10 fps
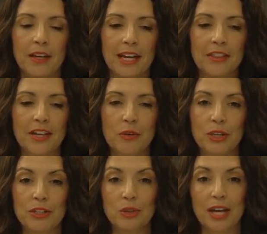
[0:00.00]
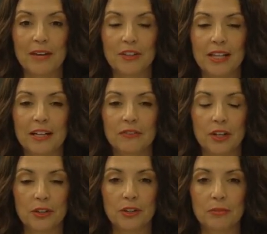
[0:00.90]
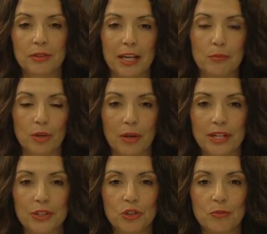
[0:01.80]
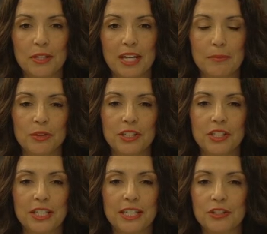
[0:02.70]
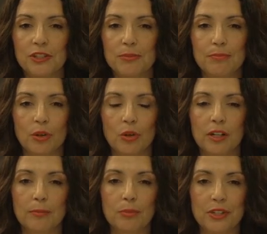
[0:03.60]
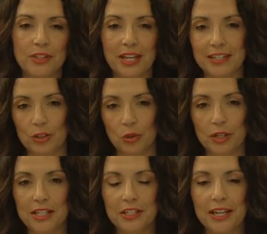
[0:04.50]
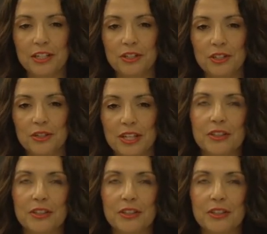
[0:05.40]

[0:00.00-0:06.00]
And then we do have a lot of other librarians who've been able to teach or present at orientations.